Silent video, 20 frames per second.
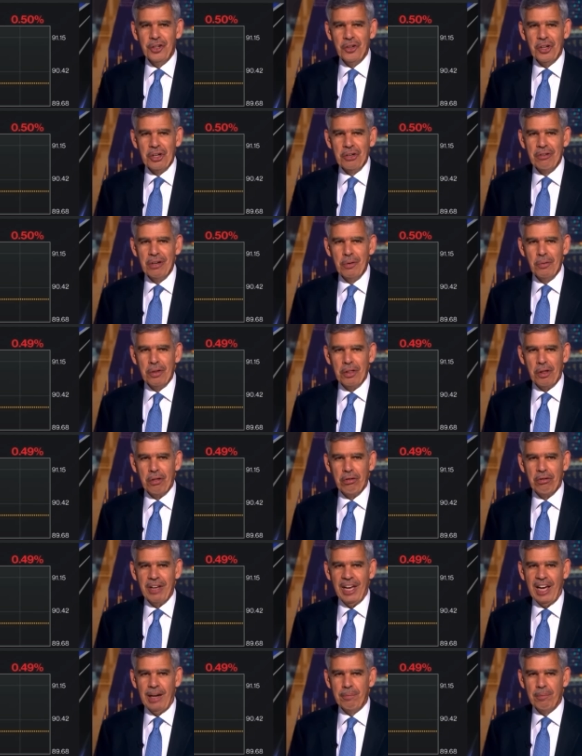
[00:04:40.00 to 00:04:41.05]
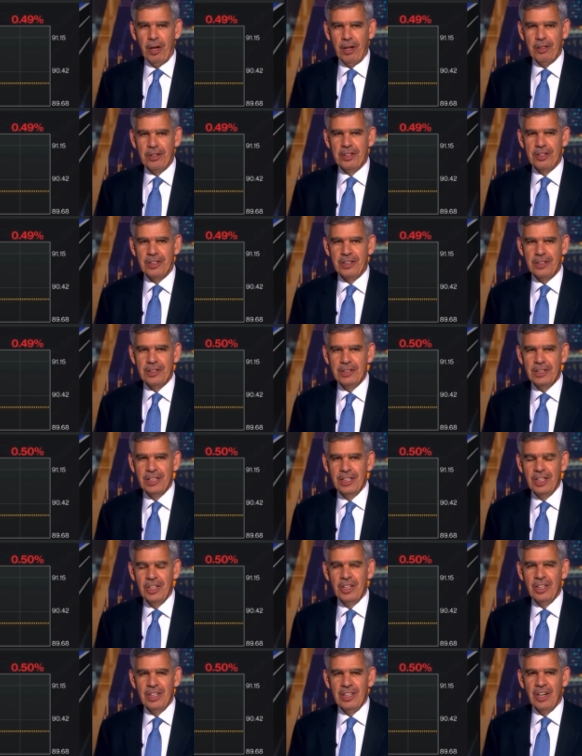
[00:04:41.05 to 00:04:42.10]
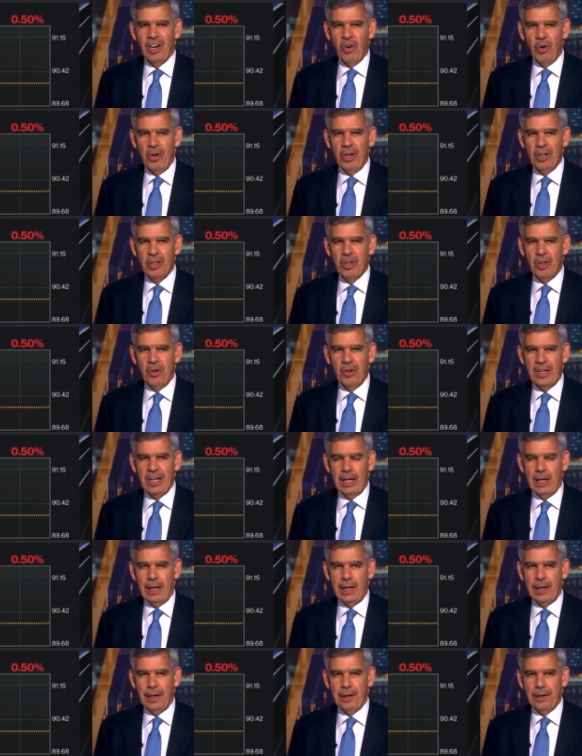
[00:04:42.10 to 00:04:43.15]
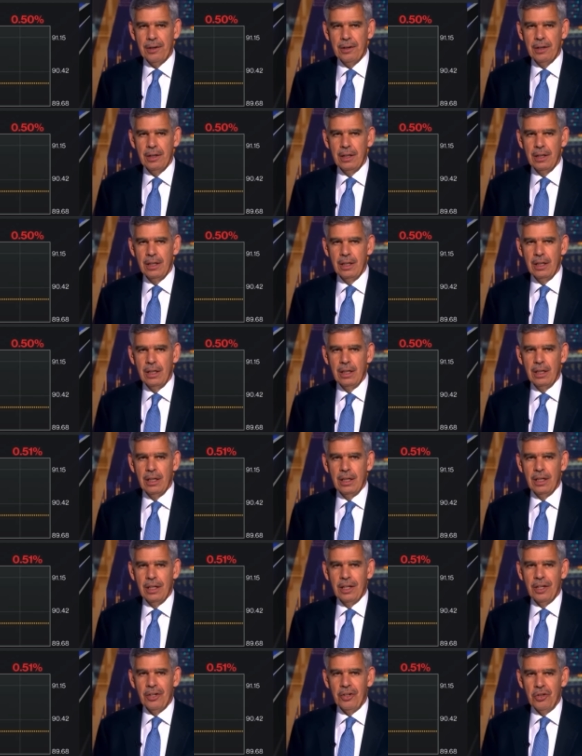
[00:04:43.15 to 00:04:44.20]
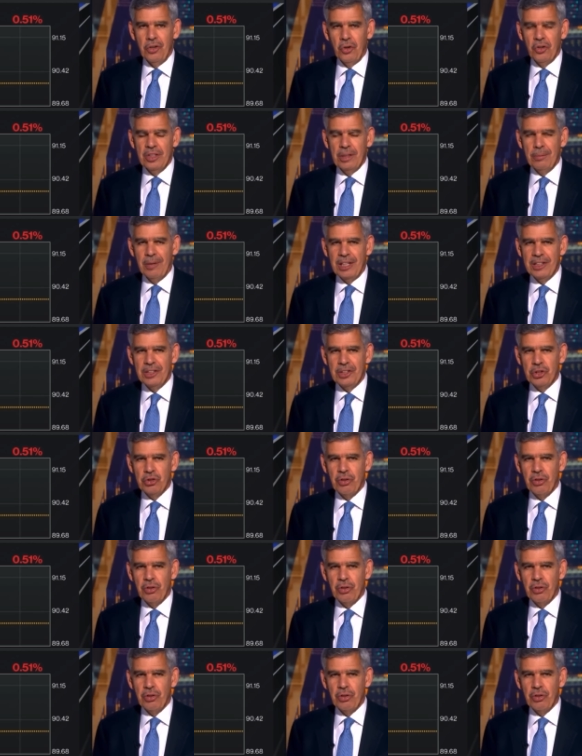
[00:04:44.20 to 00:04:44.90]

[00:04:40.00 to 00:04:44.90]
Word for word: and you agree with your three hypotheses, oil going higher, no demand